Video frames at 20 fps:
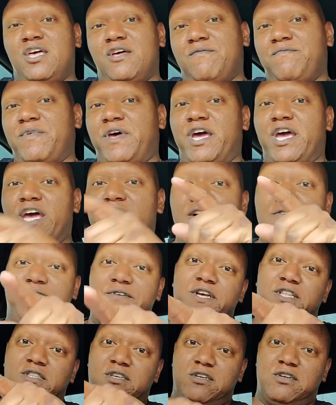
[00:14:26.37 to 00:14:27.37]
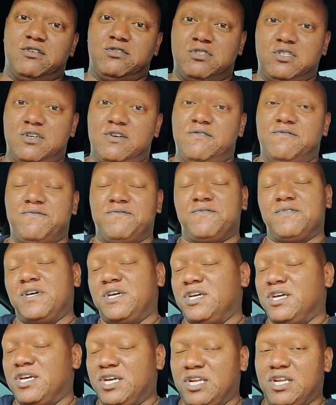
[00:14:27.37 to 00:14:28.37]
and have faith in yourself,
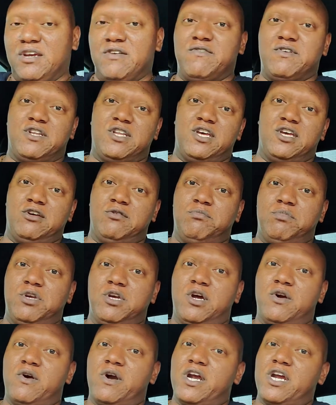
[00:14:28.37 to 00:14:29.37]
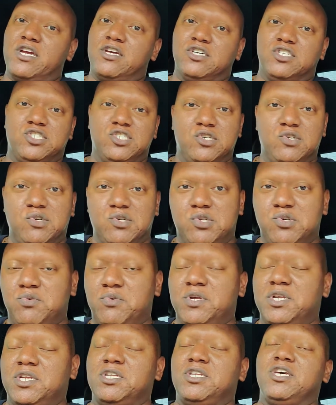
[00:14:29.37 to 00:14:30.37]
and everything will be alright, because you can do
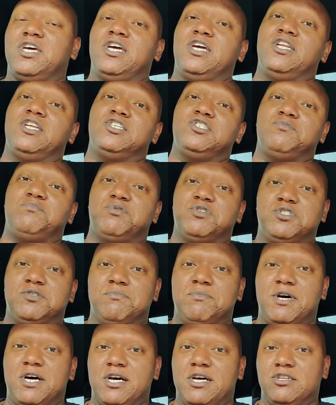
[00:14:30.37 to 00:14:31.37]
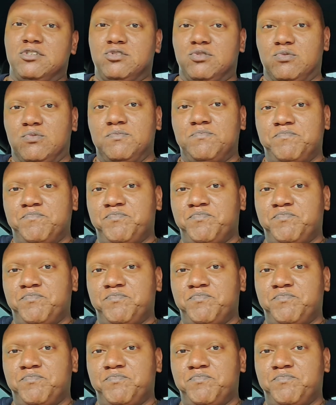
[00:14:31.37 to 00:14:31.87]
anything that you put your mind to.